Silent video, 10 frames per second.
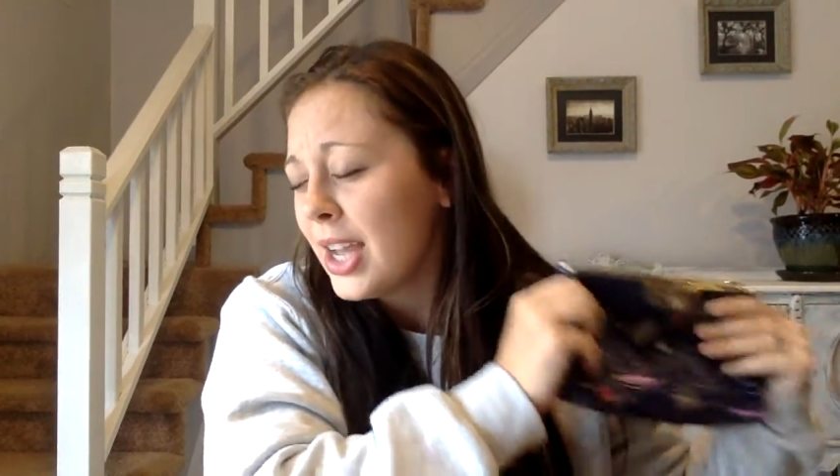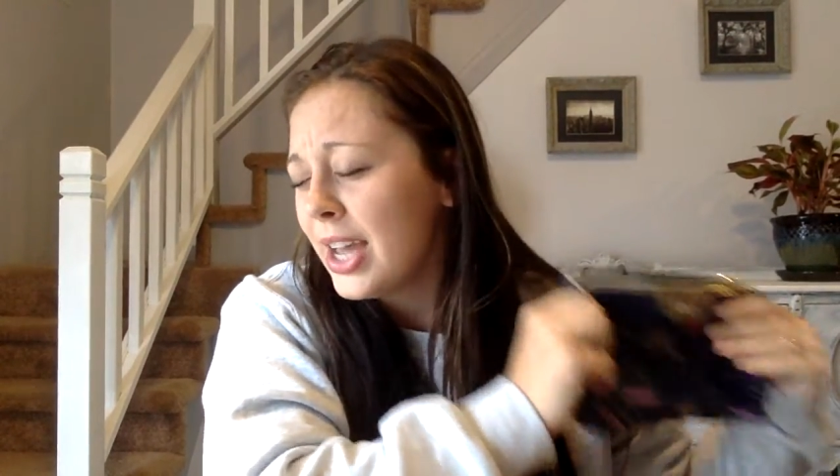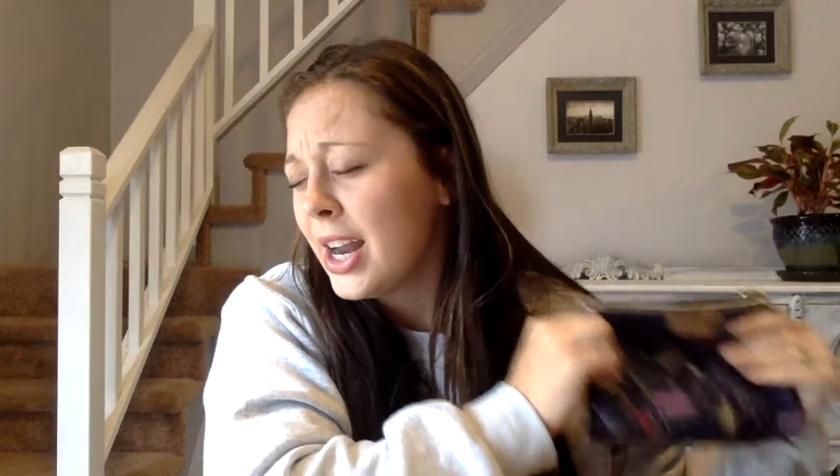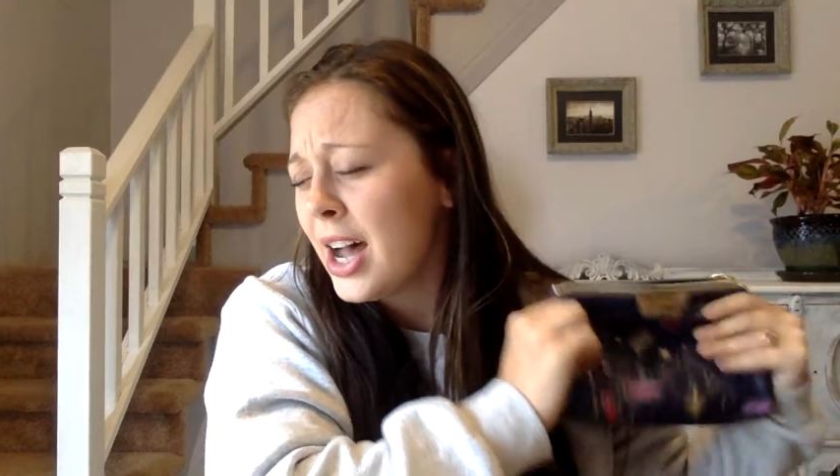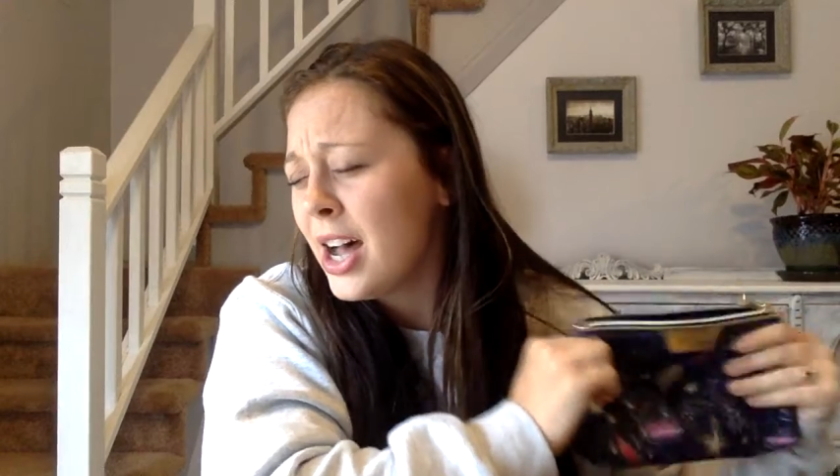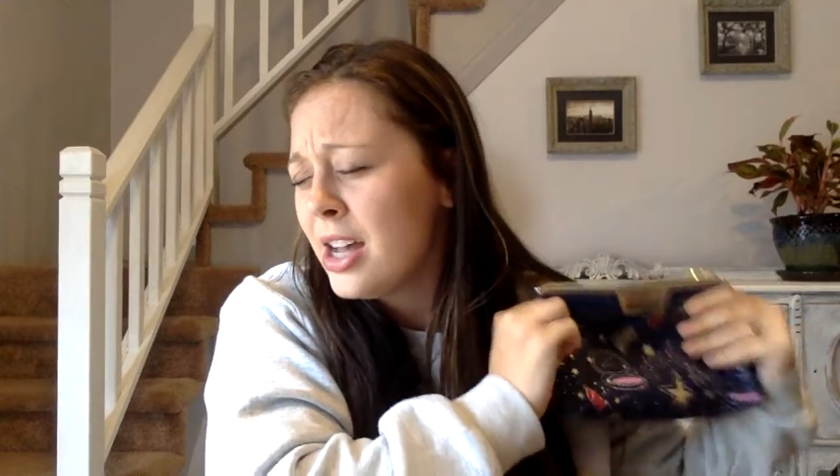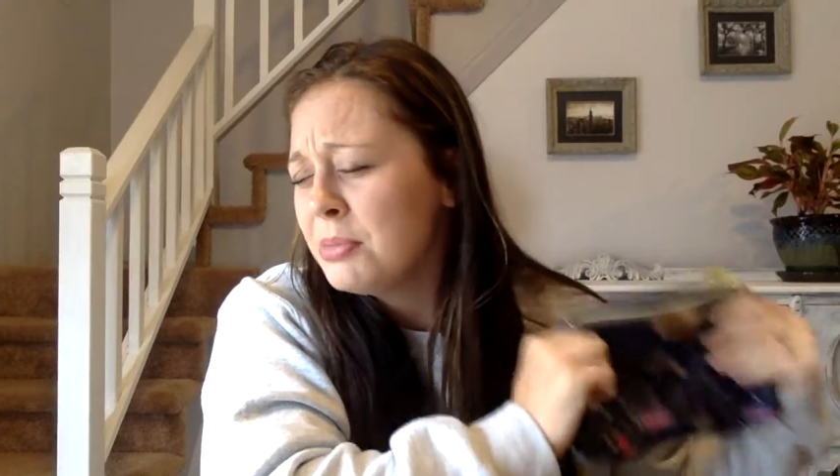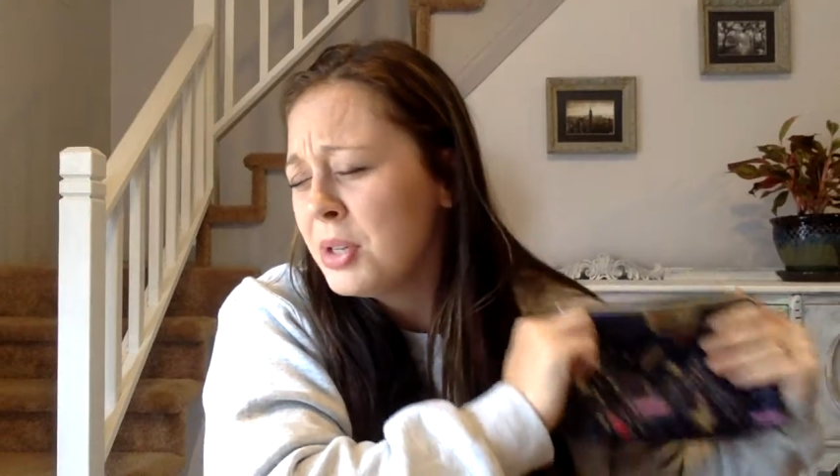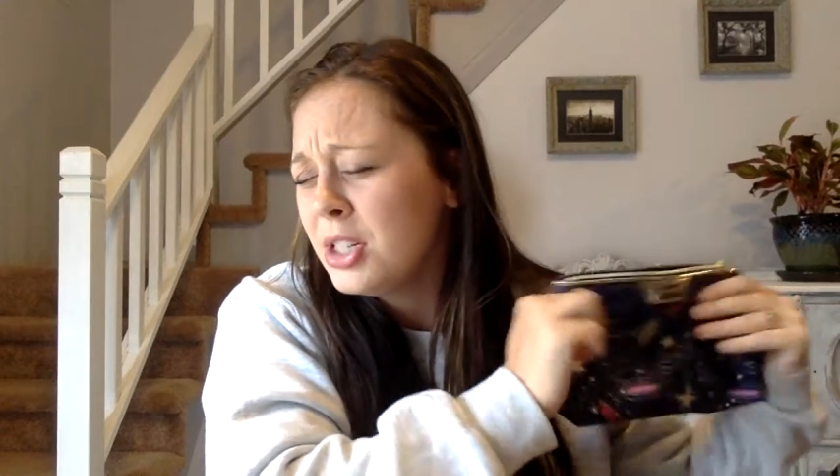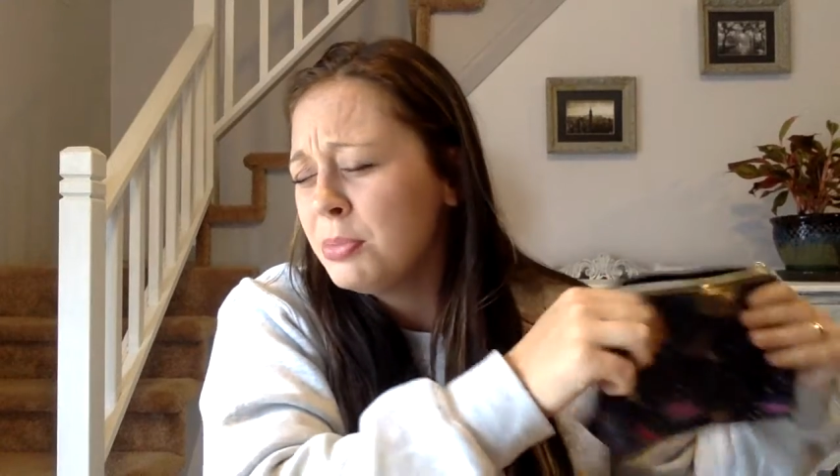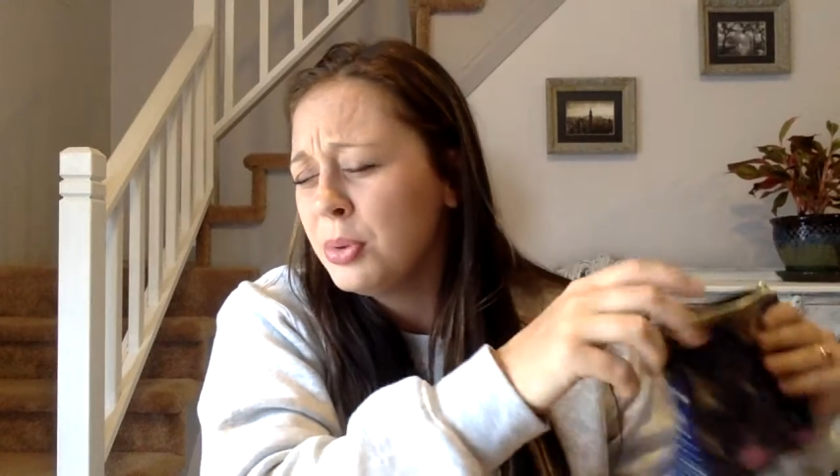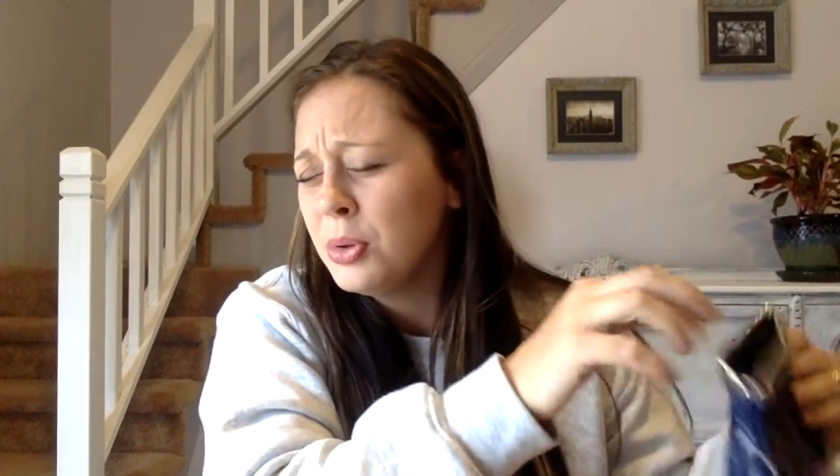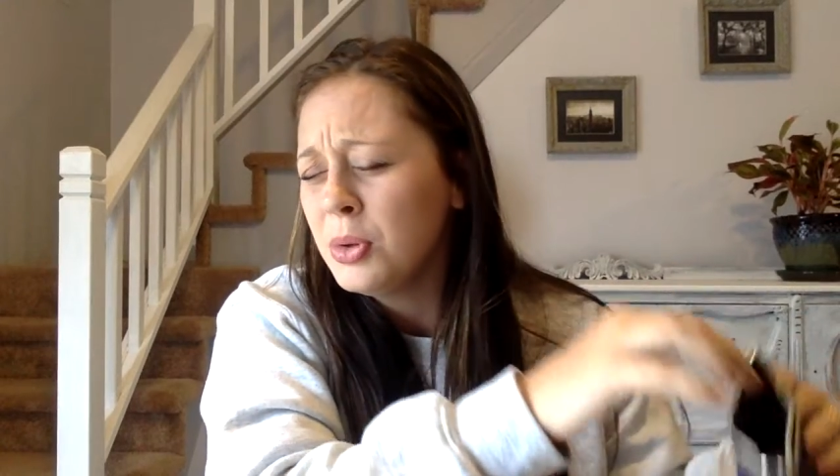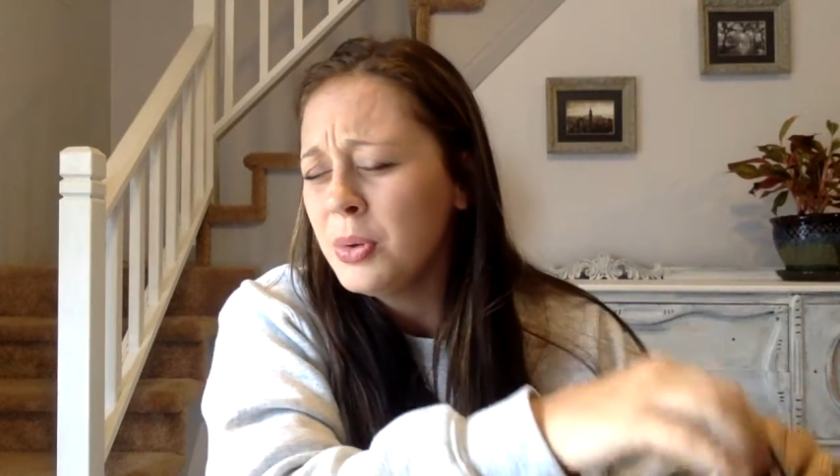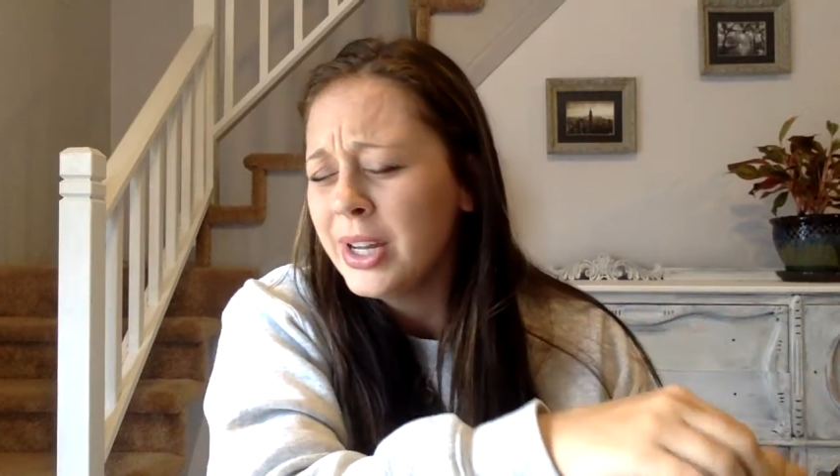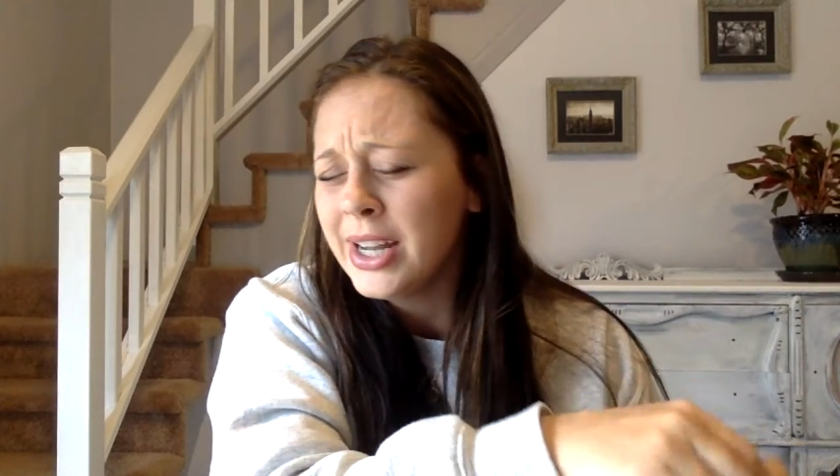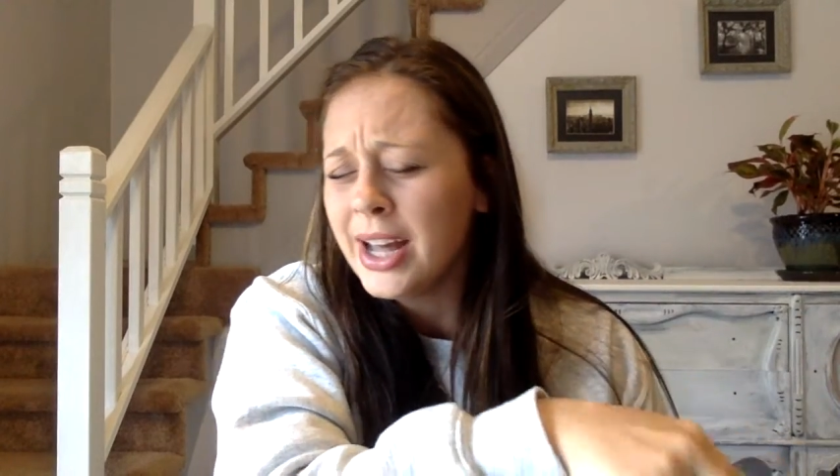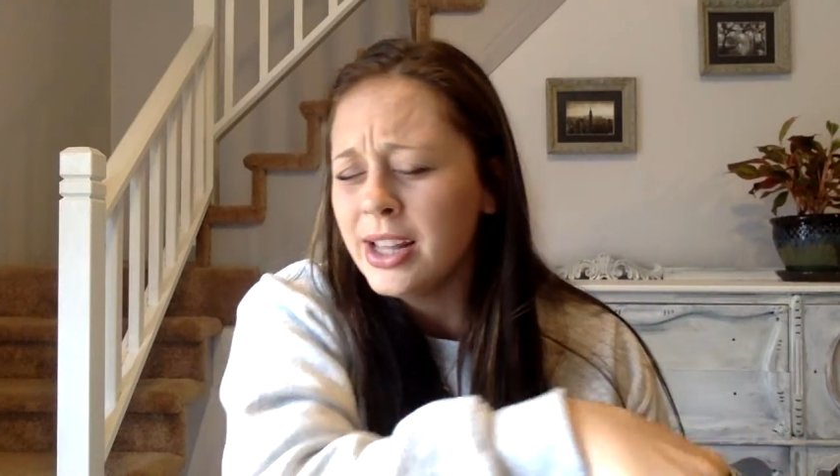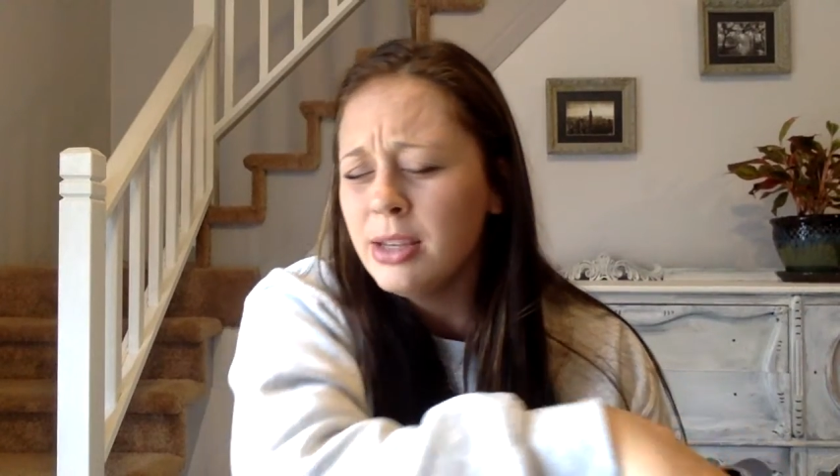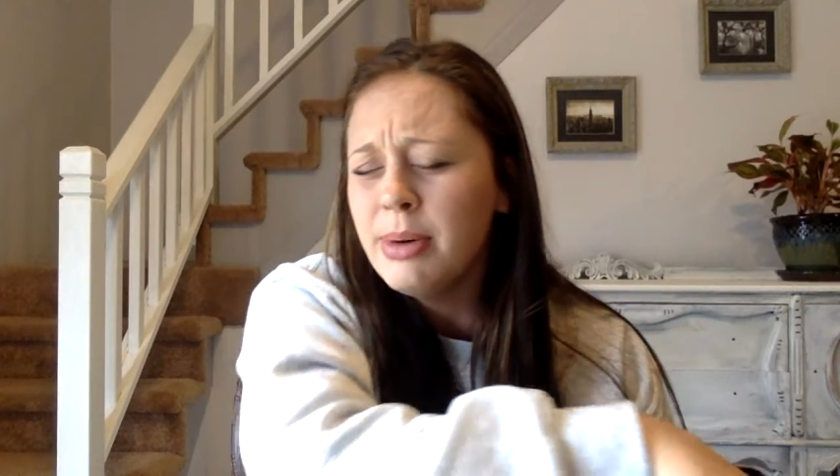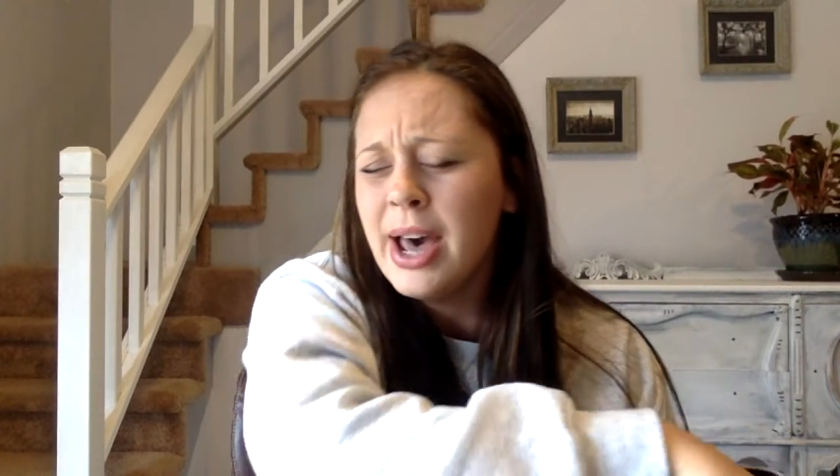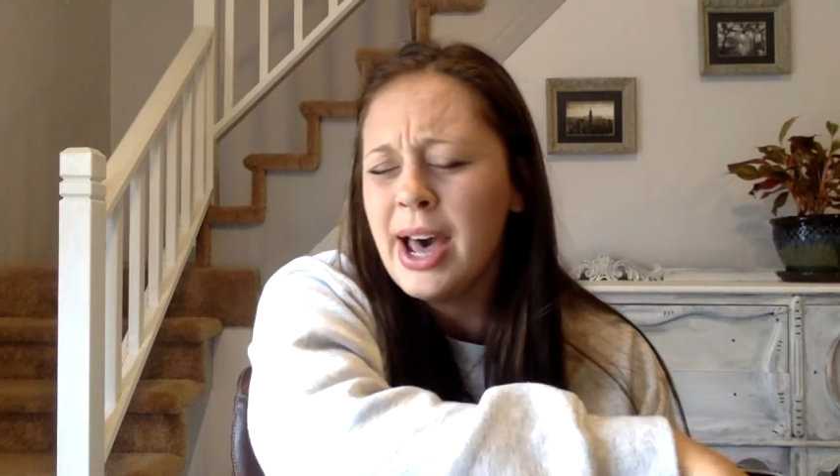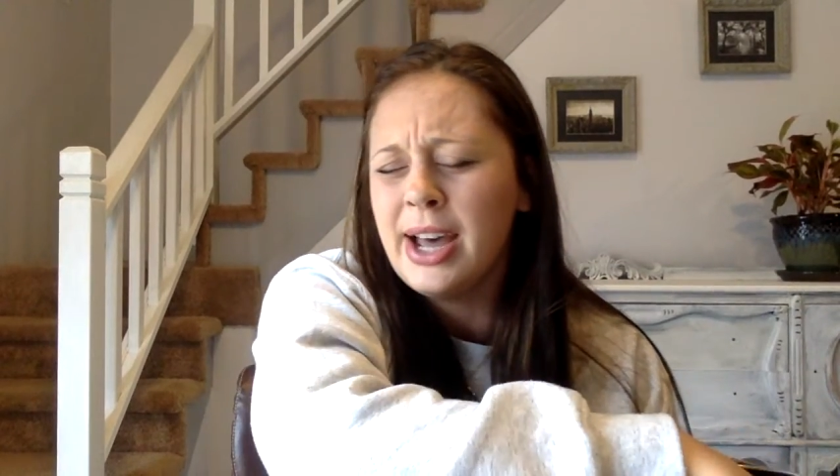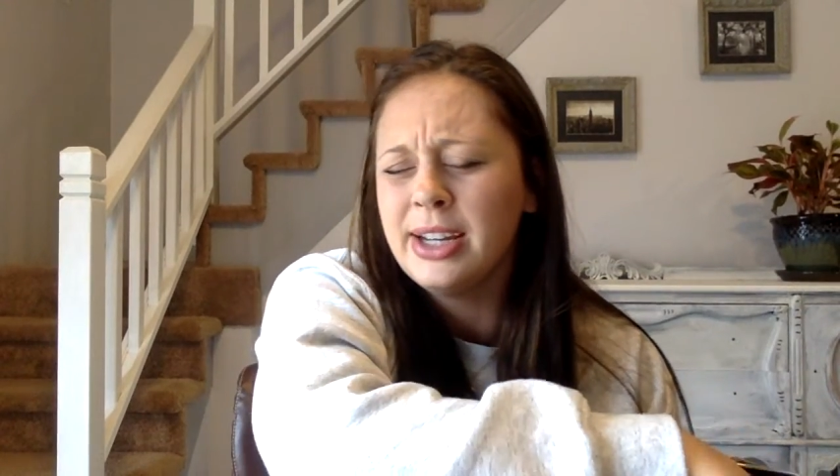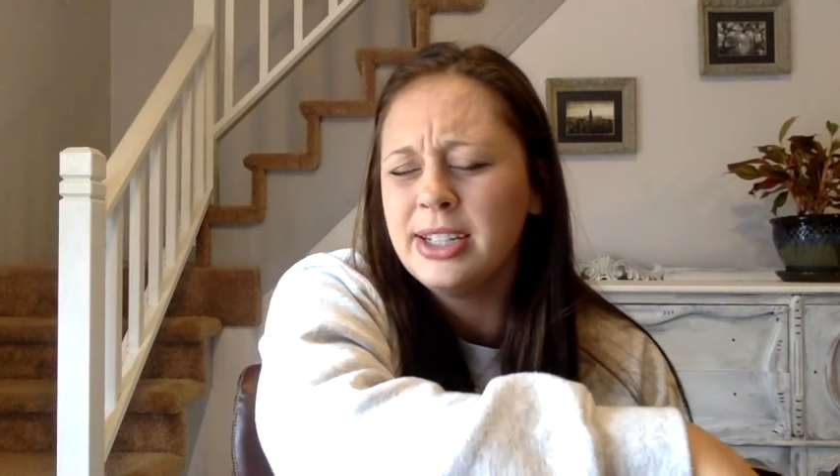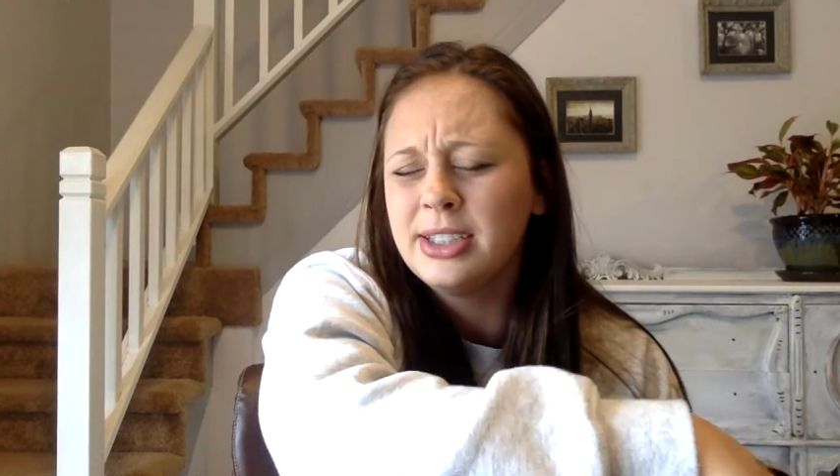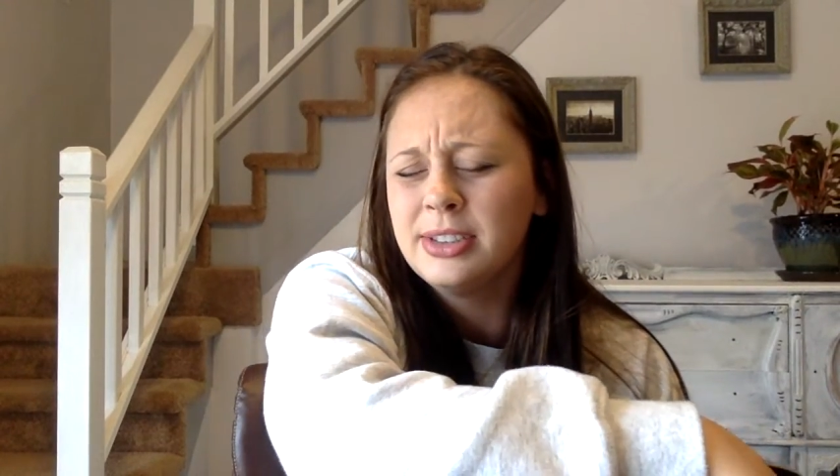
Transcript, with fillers: and I'm gonna pull one out of the bag.